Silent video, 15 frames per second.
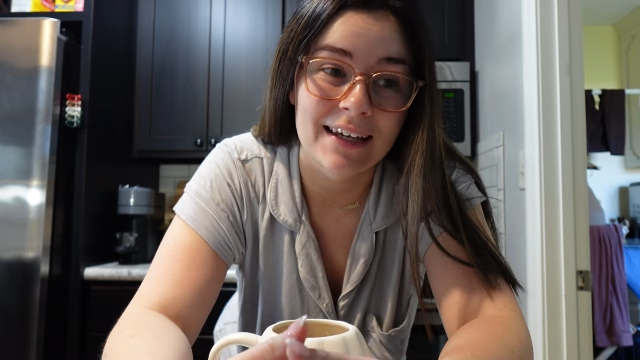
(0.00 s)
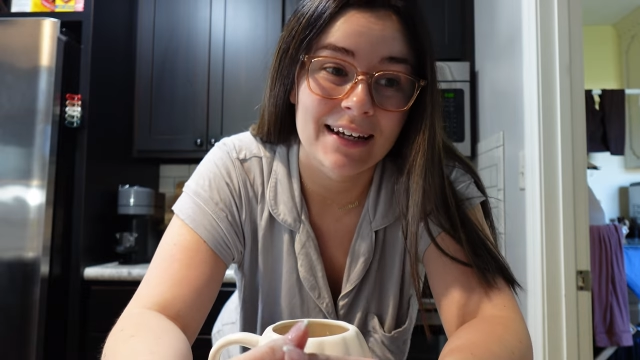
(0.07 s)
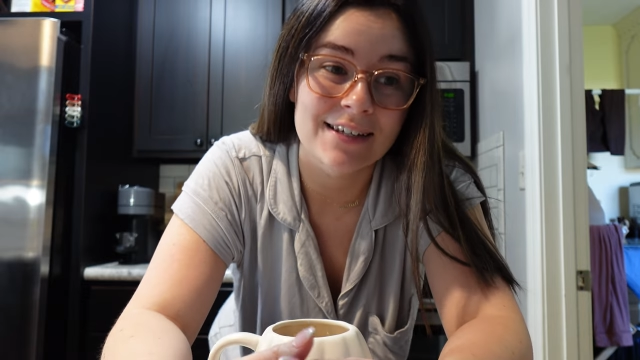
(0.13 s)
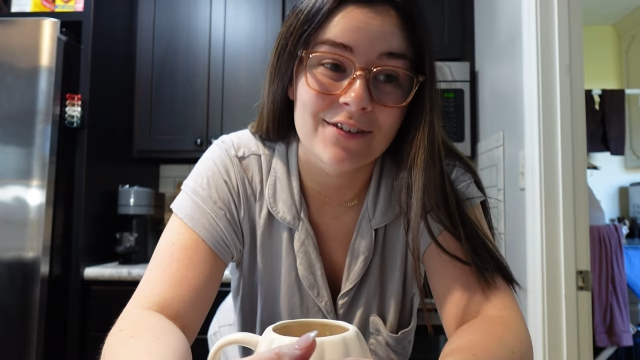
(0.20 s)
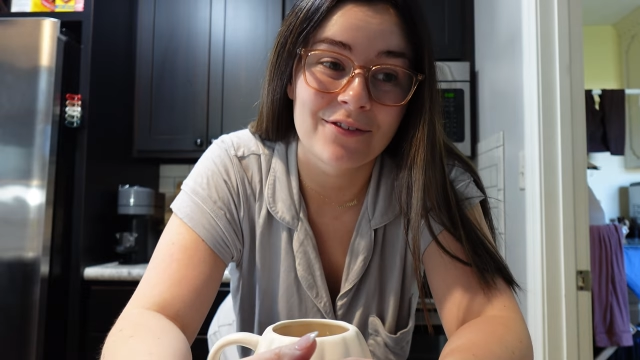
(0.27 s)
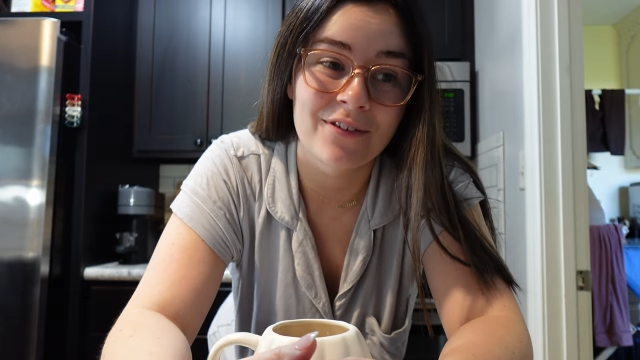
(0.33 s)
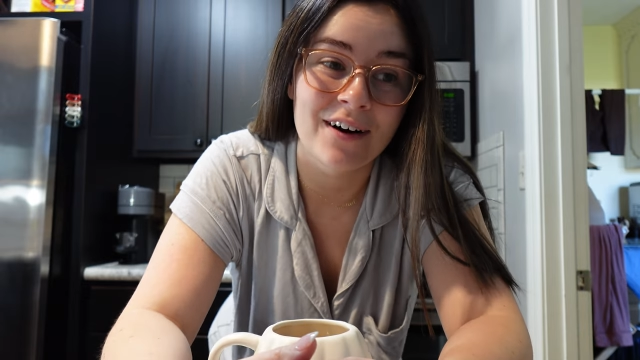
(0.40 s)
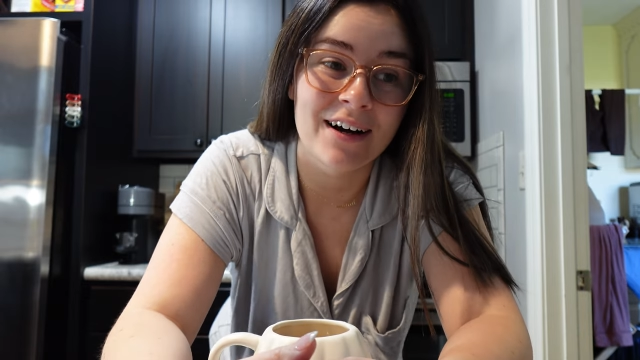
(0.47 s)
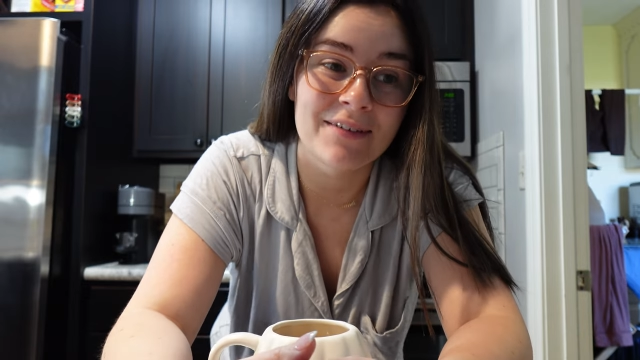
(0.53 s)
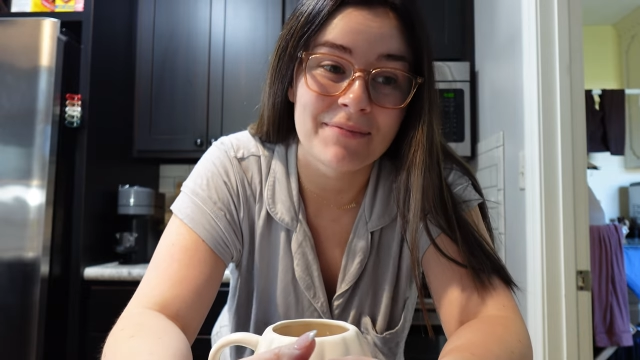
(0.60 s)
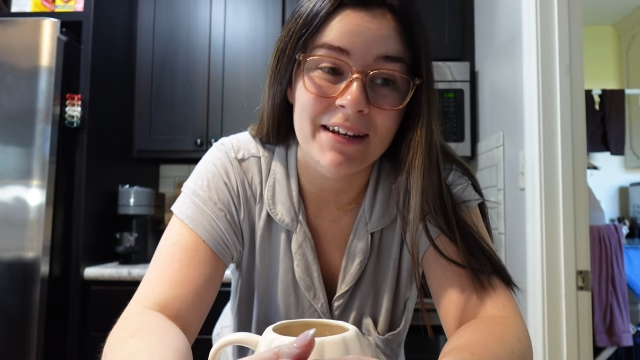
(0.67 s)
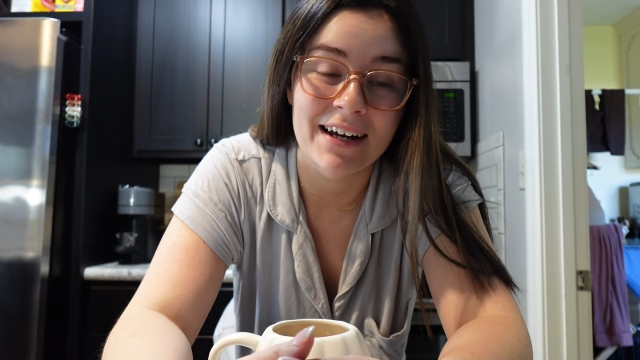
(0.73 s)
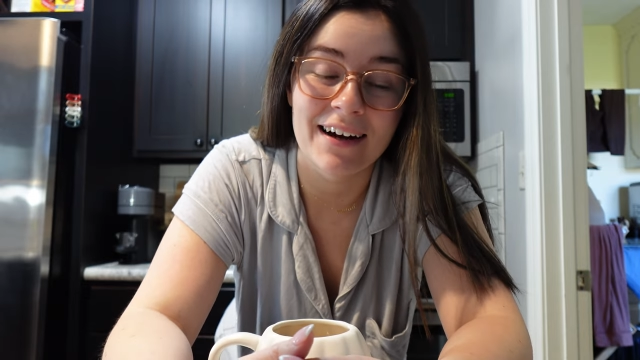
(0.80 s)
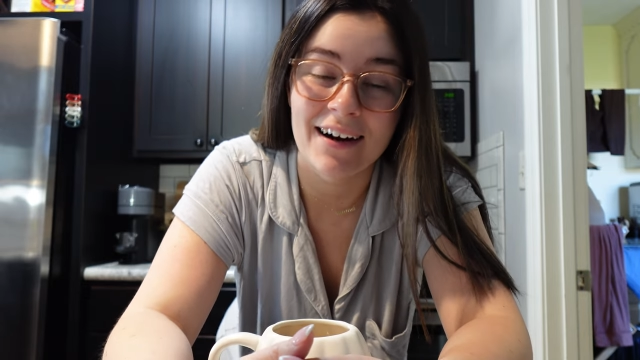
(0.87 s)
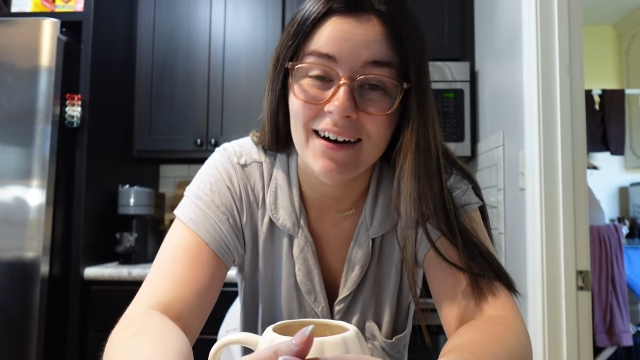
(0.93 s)
He doesn't want
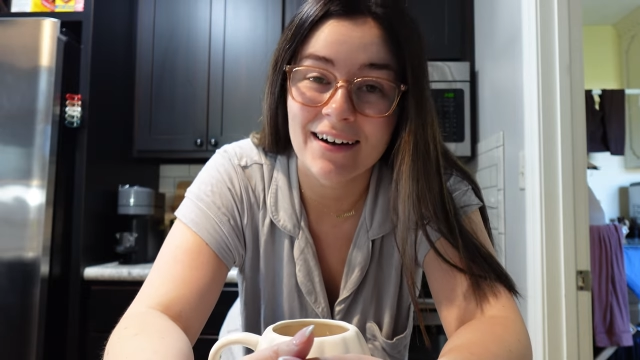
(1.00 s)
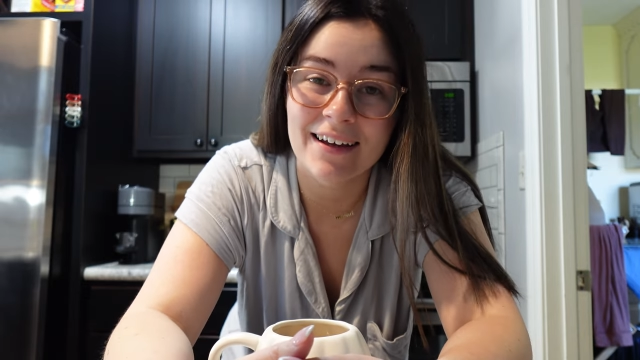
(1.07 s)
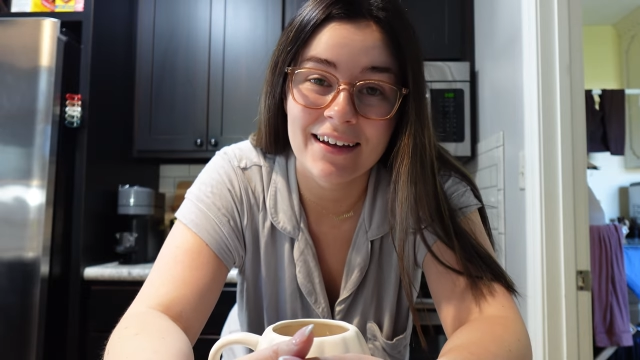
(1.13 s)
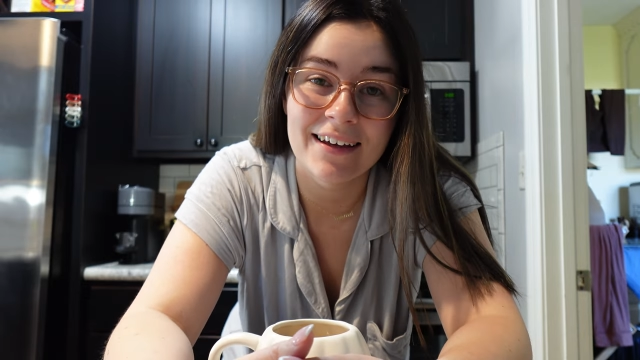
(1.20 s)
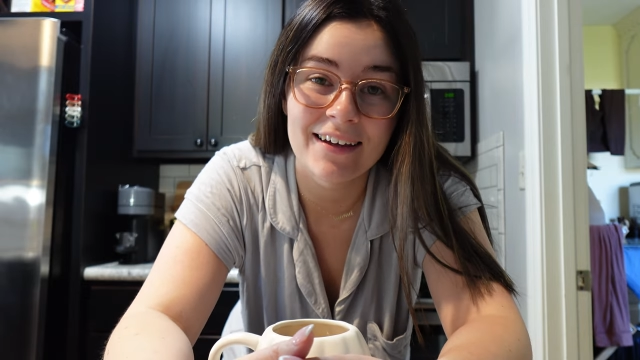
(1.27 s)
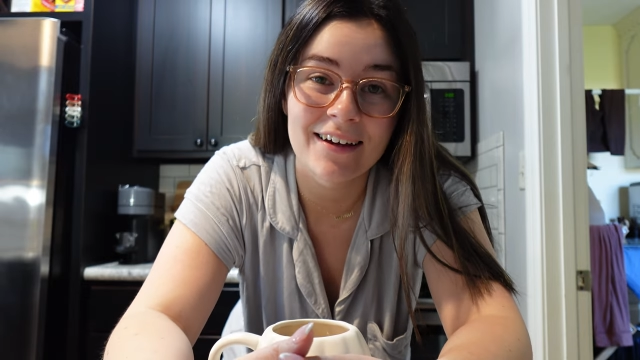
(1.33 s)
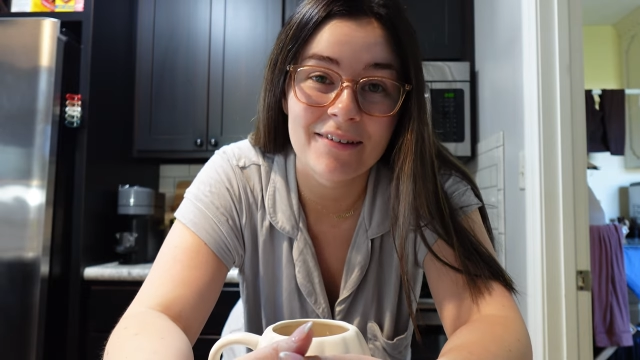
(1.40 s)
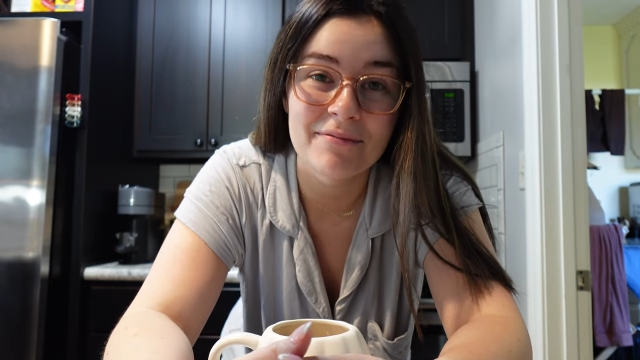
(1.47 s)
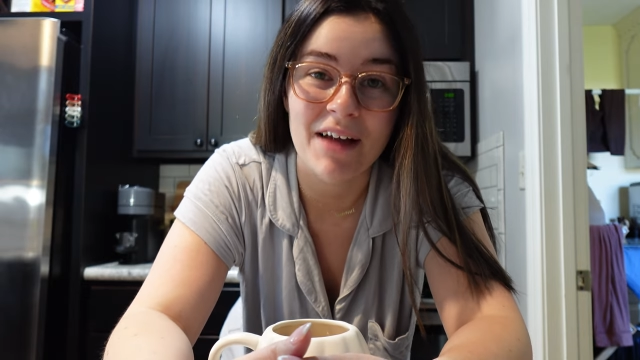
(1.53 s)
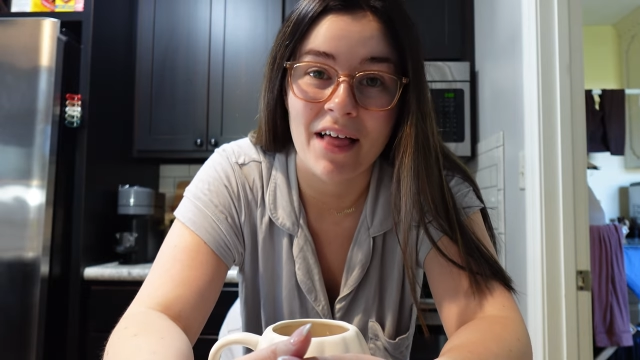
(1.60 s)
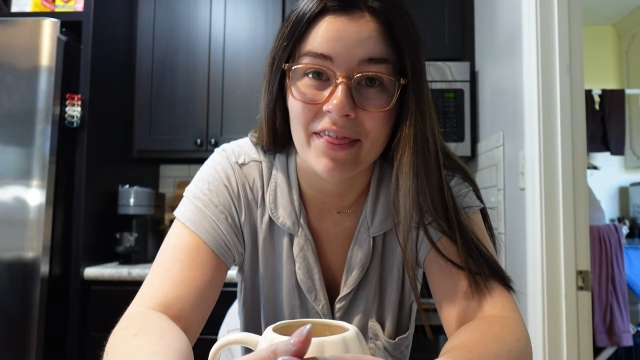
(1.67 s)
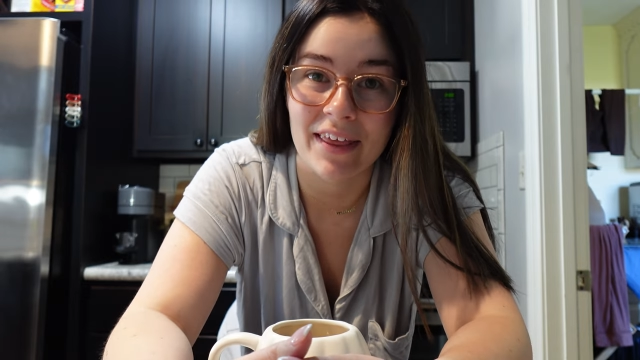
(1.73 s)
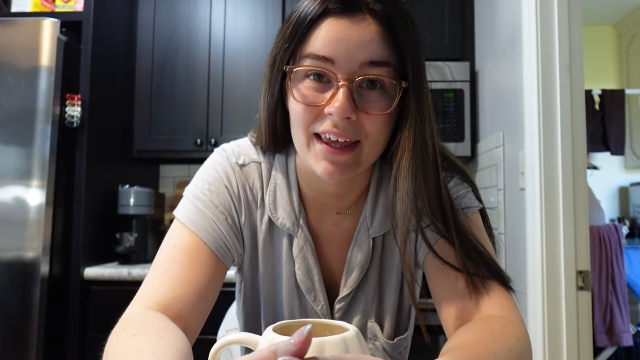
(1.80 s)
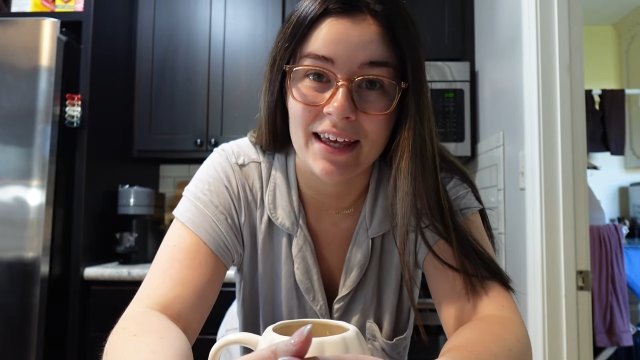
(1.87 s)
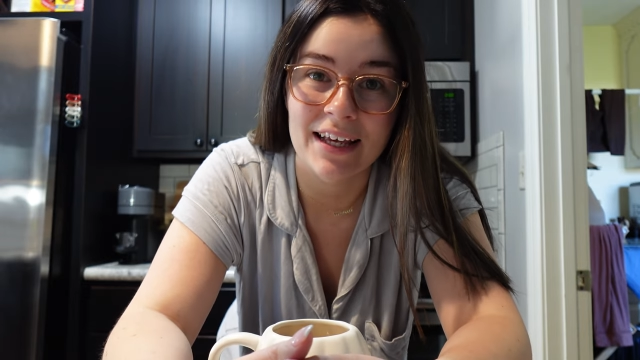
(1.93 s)
me to hug him, nothing.